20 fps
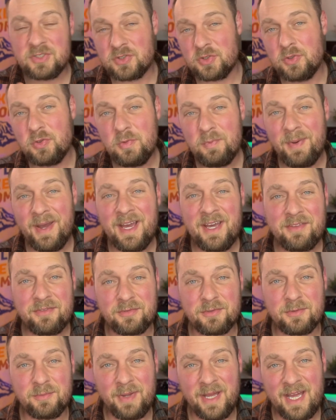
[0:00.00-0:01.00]

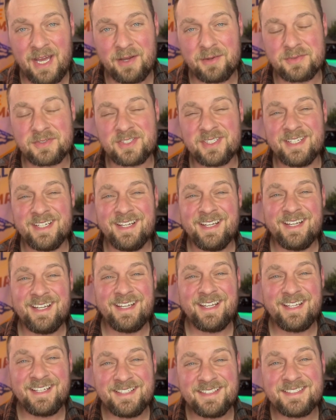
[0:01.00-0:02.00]
2-bathroom house
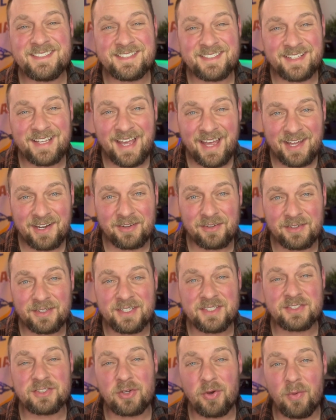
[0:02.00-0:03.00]
in Seattle
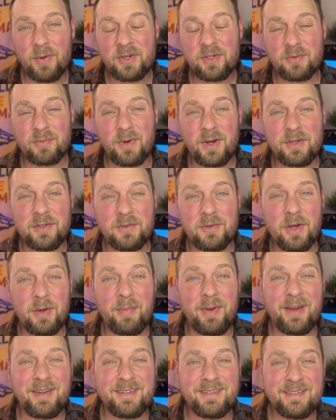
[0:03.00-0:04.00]
is going to run you
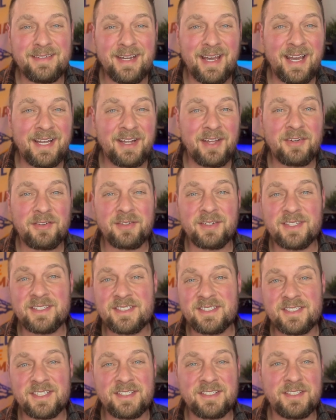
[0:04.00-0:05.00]
about
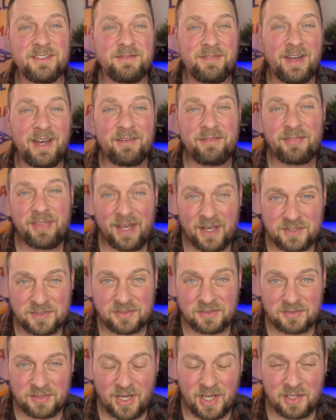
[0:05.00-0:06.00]

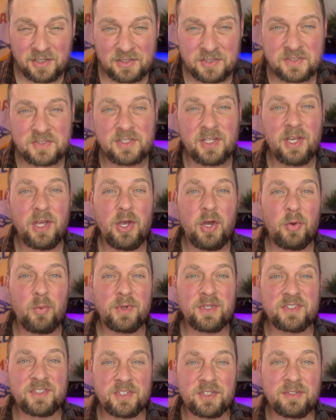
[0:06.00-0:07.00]
$965,000,
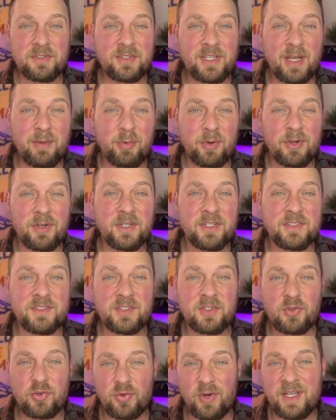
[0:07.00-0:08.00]
with certain neighborhoods
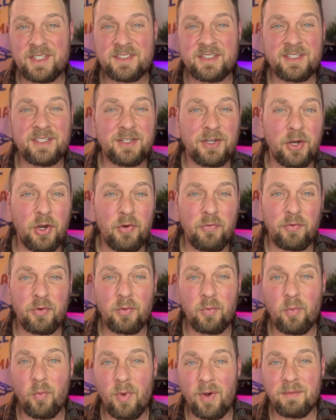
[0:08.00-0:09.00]
cresting
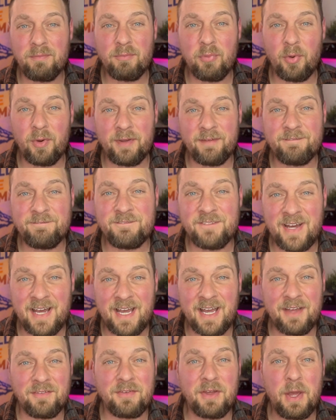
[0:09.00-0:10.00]
over
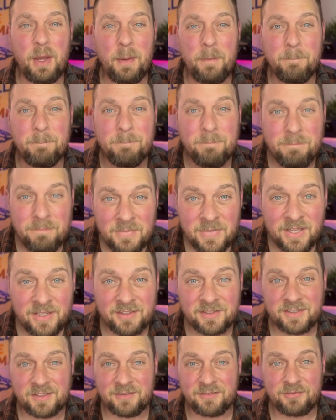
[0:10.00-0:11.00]
$1.5
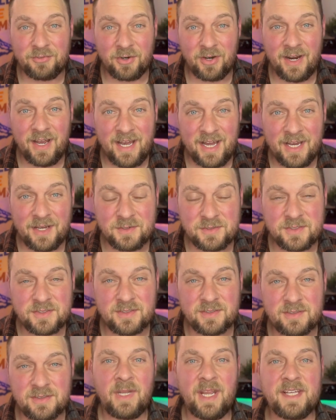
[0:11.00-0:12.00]
million for a
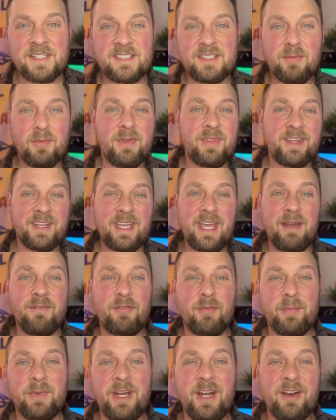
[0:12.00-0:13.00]
house. As someone that came
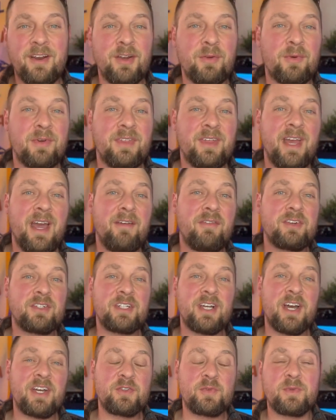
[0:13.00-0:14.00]
from an area where the average
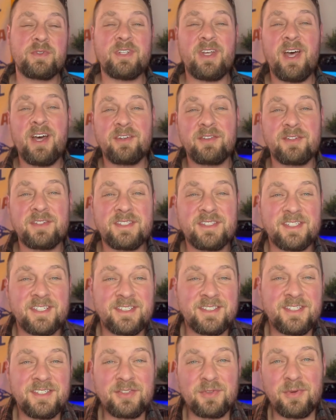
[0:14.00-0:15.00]
house was
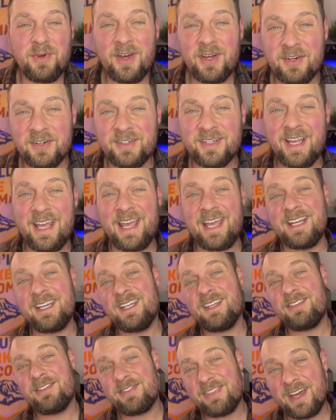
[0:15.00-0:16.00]
$160,000 to
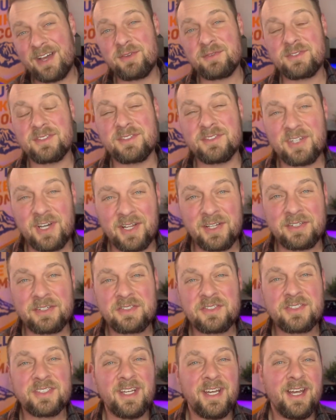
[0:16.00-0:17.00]

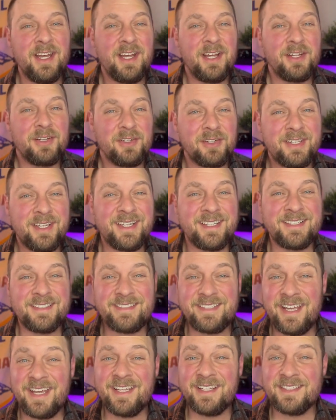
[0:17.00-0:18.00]
$180,000, looking
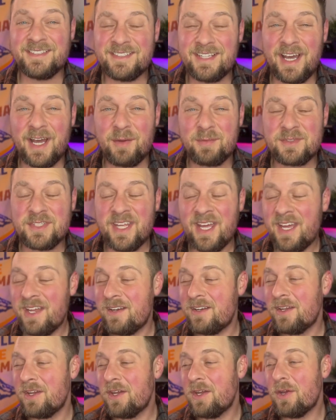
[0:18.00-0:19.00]
10 times
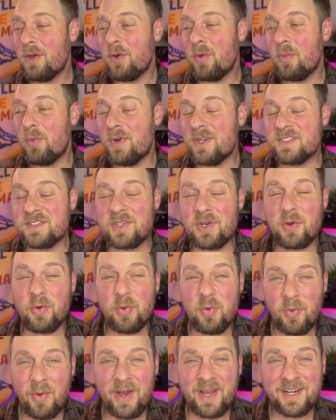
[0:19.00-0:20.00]
that was
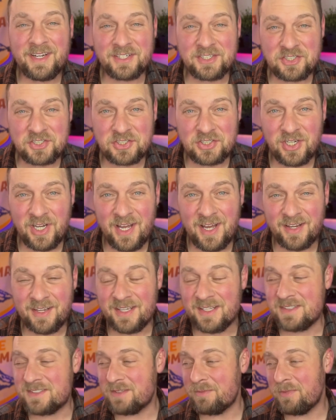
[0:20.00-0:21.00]
quite a shock
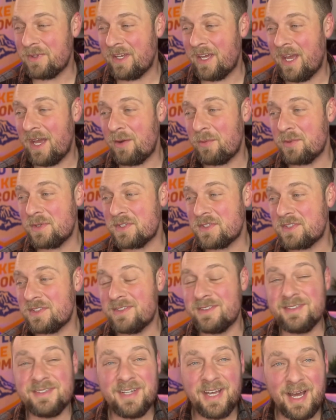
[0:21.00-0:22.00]
and something I was
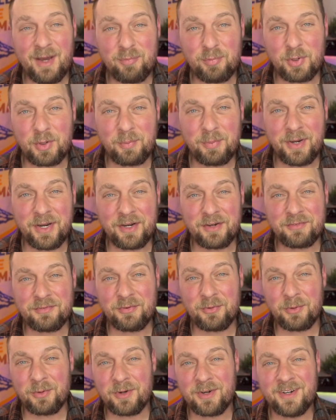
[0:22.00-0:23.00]
not prepared
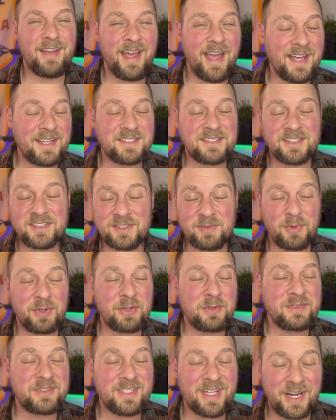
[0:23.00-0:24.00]
for as someone
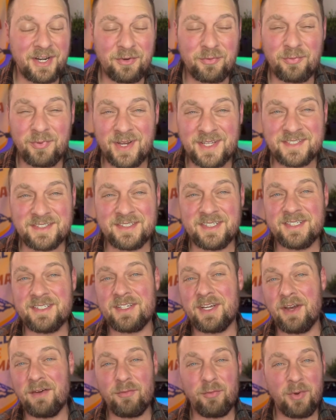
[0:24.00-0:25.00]
who's not a resident
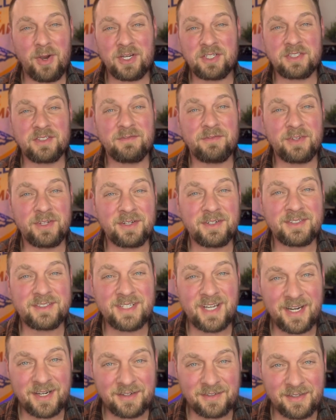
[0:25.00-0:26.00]
of Washington for their
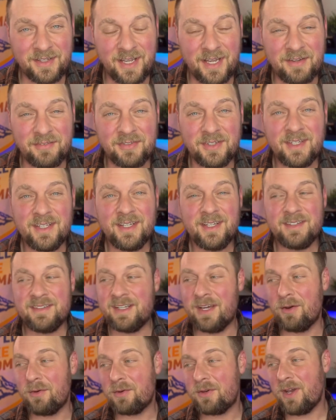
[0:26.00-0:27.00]
entire life.
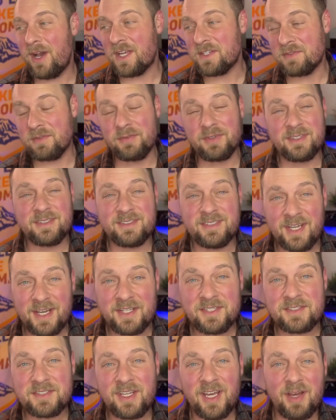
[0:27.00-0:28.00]
Now, cost of living
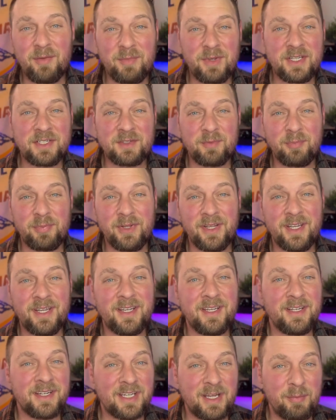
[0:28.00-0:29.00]
does come into
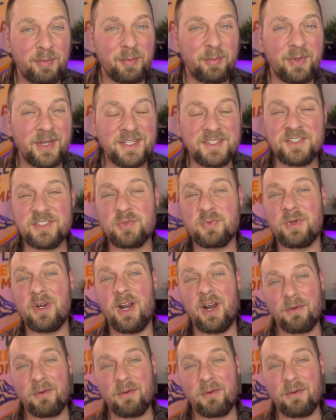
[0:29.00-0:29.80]
play in a couple places where